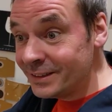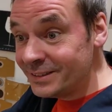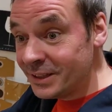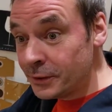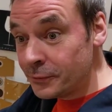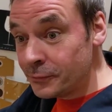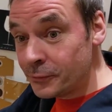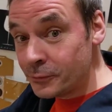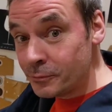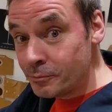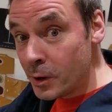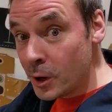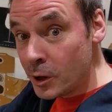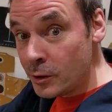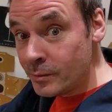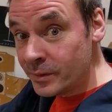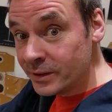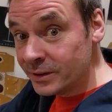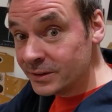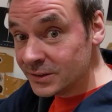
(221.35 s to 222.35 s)
different
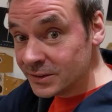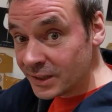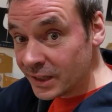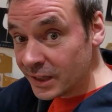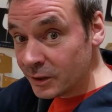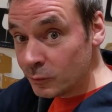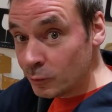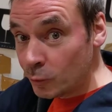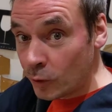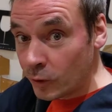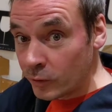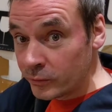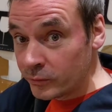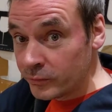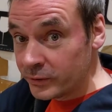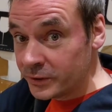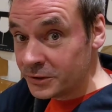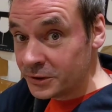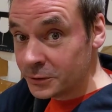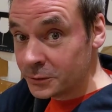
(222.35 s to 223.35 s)
moments in one
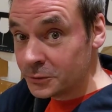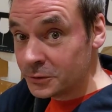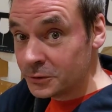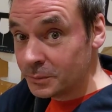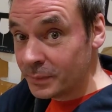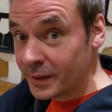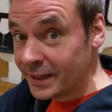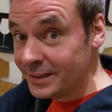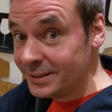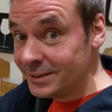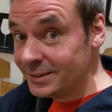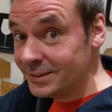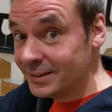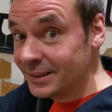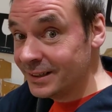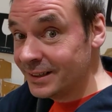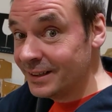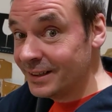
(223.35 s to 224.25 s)
physical space,